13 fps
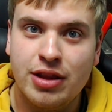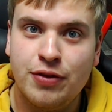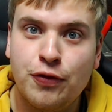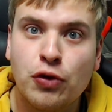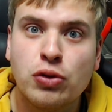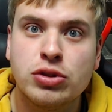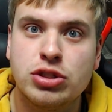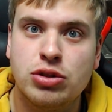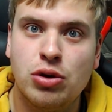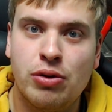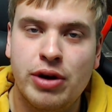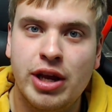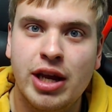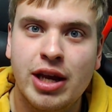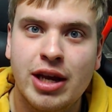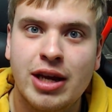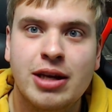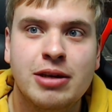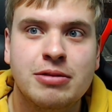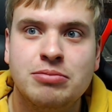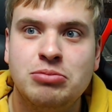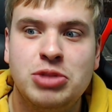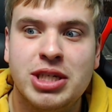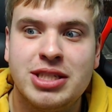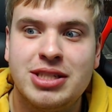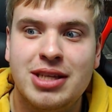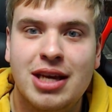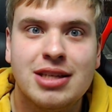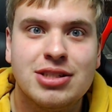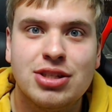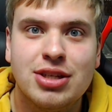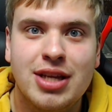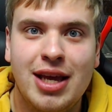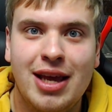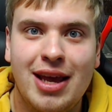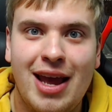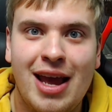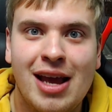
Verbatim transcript: the full story, just yesterday.